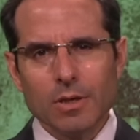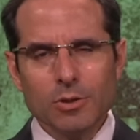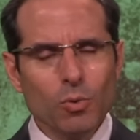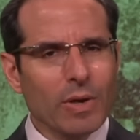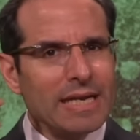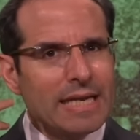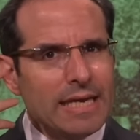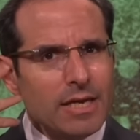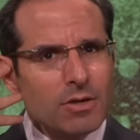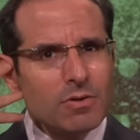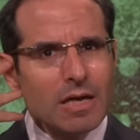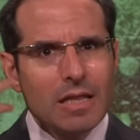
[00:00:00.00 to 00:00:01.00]
you can
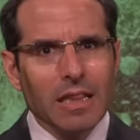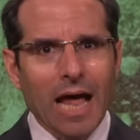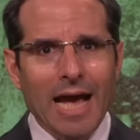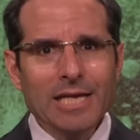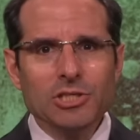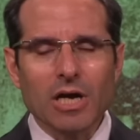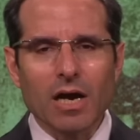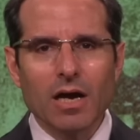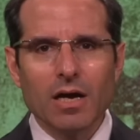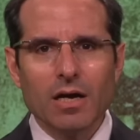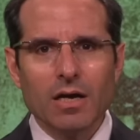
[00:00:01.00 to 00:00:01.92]
hear Elijah